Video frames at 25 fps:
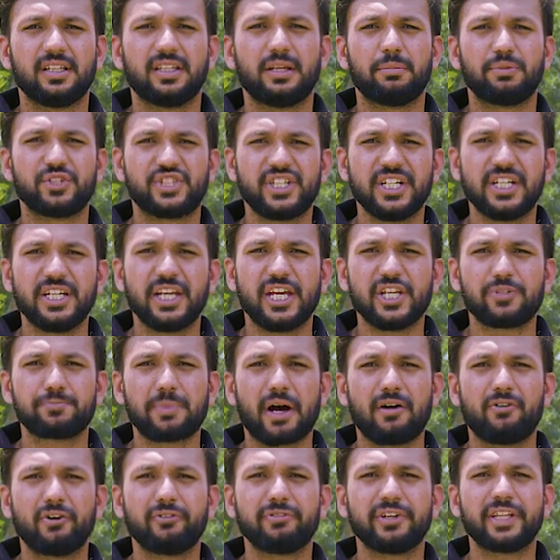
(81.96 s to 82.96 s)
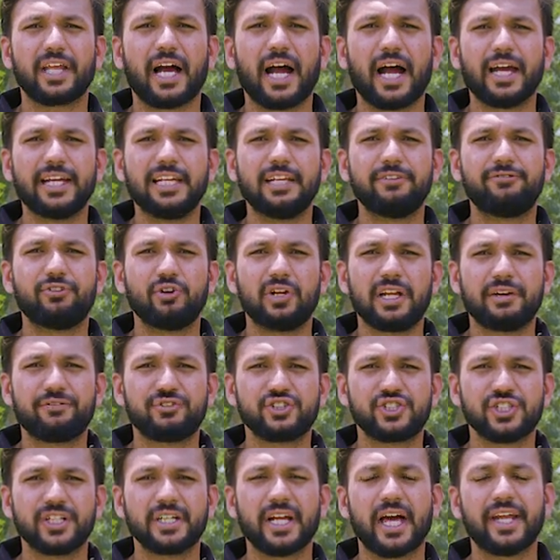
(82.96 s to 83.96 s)
The machine is powered with a highly fuel
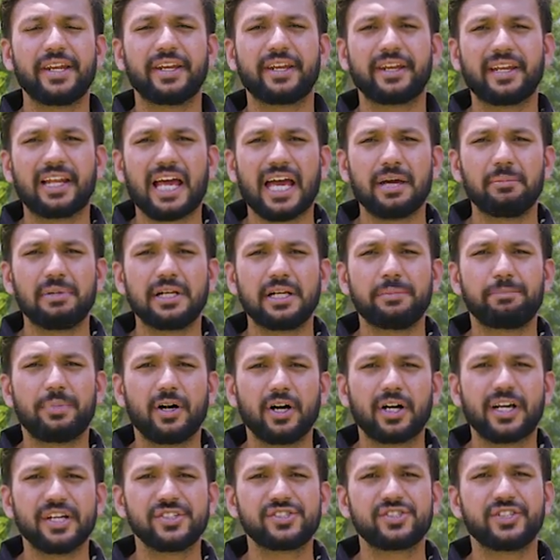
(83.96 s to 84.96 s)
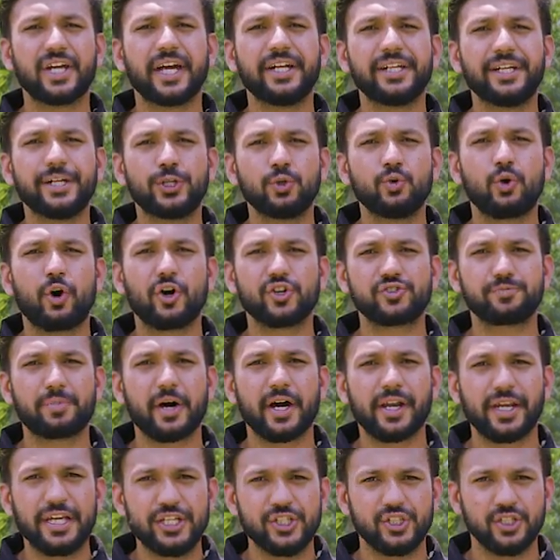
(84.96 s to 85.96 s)
efficient and a reliable Perkins 92
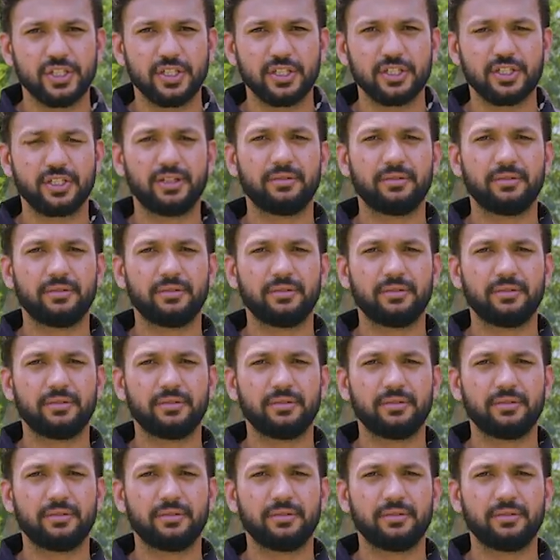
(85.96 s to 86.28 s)
horsepower engine.